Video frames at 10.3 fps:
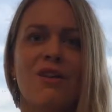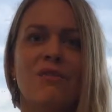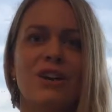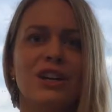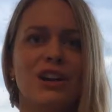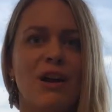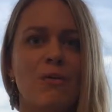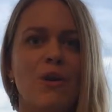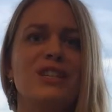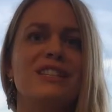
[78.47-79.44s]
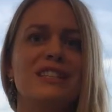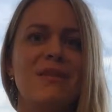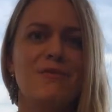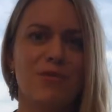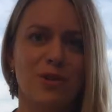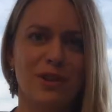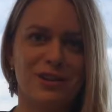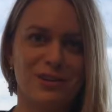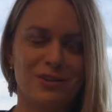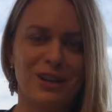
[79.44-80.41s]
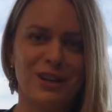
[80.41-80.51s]
we're one step further
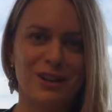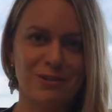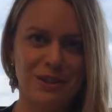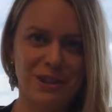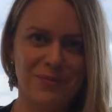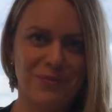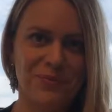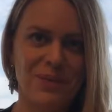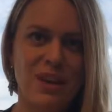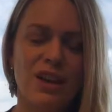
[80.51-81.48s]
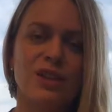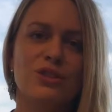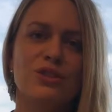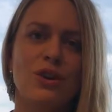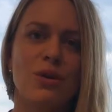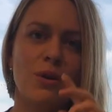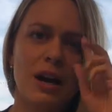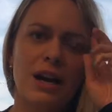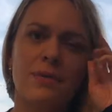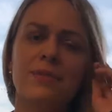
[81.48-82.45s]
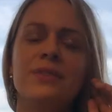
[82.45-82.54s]
to the closing. So
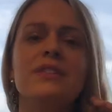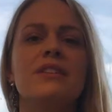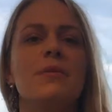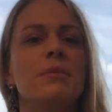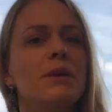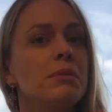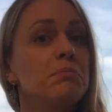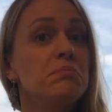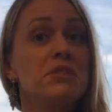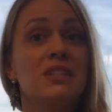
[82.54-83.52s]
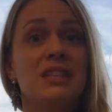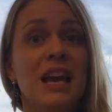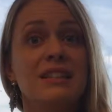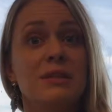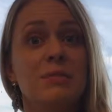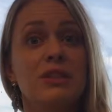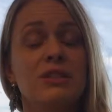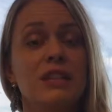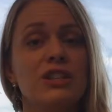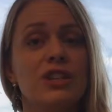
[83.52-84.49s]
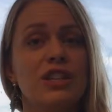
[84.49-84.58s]
some people cancel because
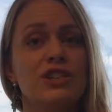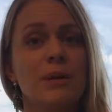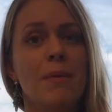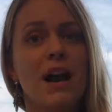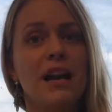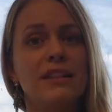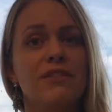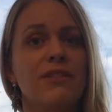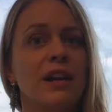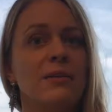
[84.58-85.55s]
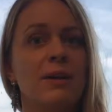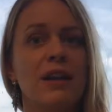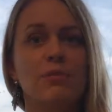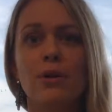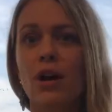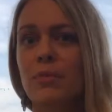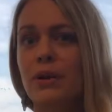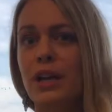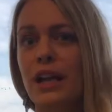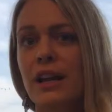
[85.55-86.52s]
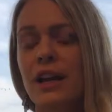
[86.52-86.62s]
they change their mind, they find a better
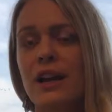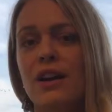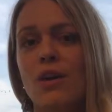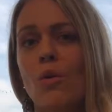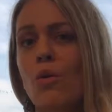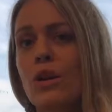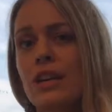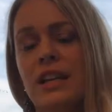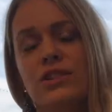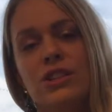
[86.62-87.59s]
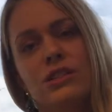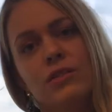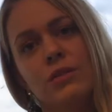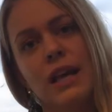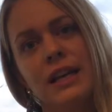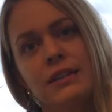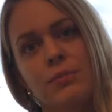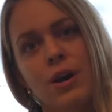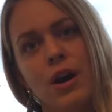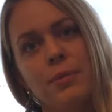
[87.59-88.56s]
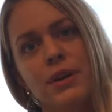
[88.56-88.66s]
property, or they just don't like the
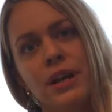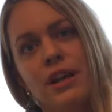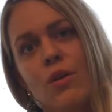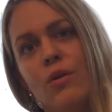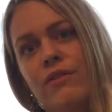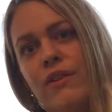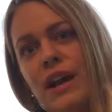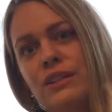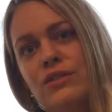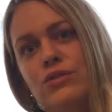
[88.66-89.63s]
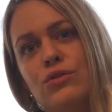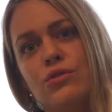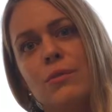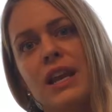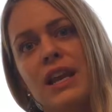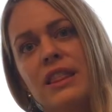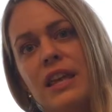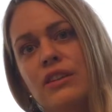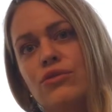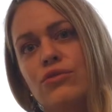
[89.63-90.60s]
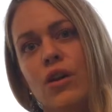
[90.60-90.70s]
property or find too many
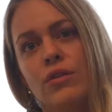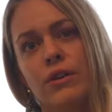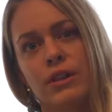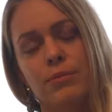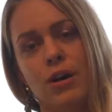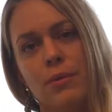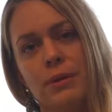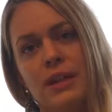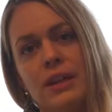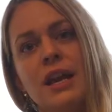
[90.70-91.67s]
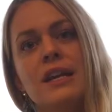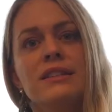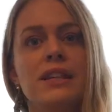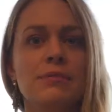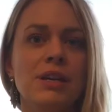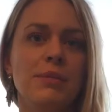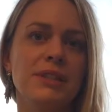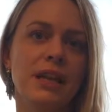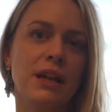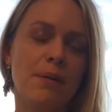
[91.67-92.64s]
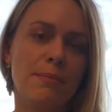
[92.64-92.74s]
things wrong with the property. Sometimes
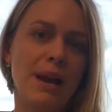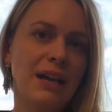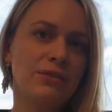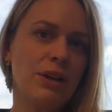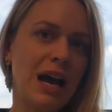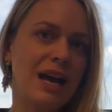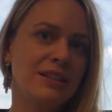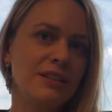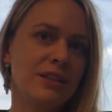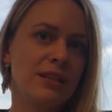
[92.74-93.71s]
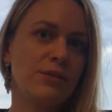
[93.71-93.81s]
they come back to us